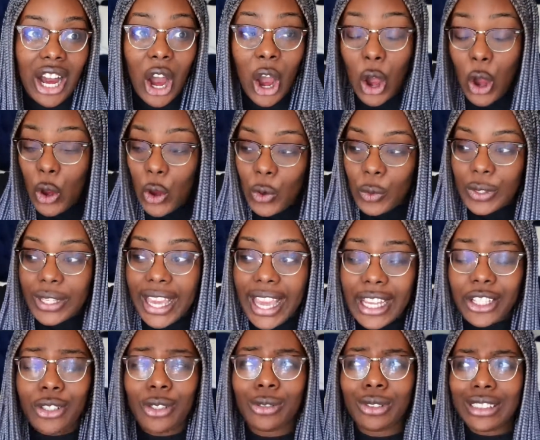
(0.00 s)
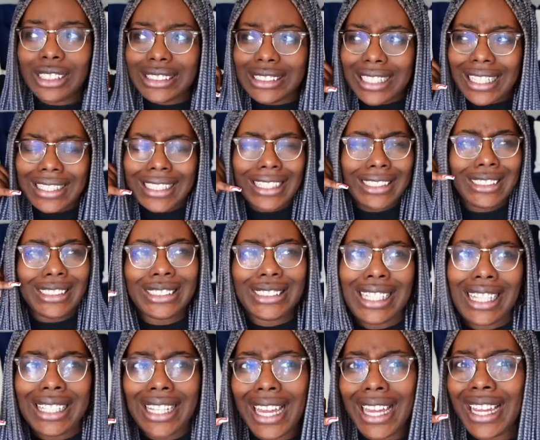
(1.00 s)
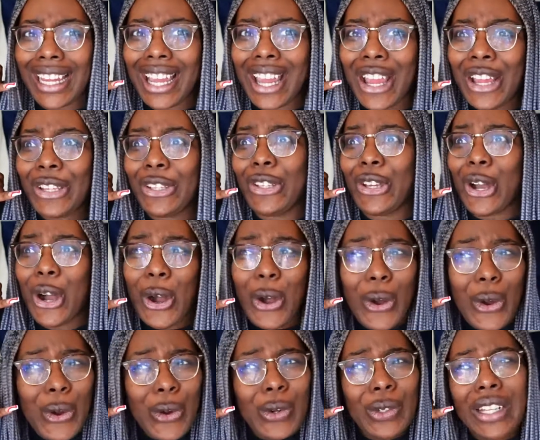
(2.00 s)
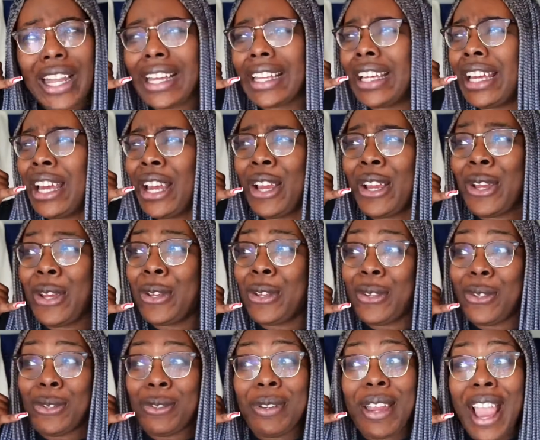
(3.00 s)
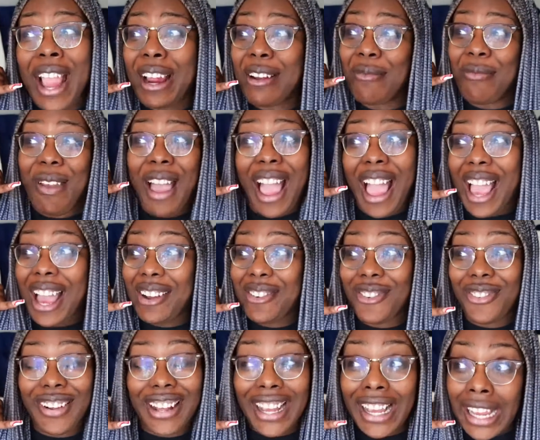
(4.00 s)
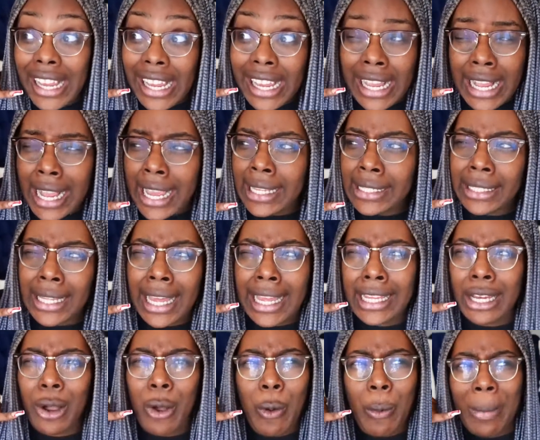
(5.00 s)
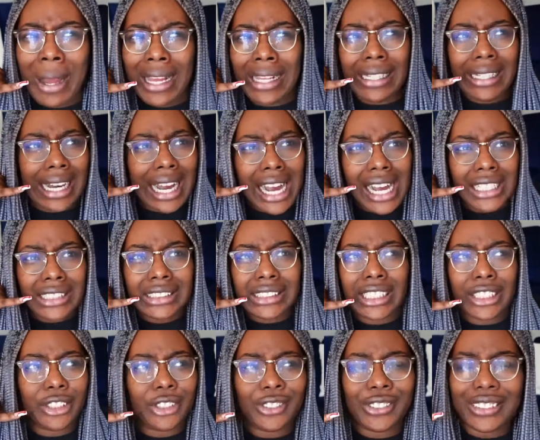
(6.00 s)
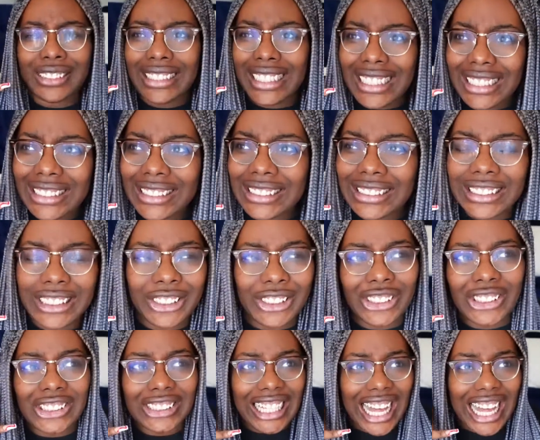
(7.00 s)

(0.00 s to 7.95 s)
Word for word: Oh, yeah, you know, Jessica, yeah, she said, like, yo, like, you gained mad weight, and like, oh my gosh, like, you're this and you're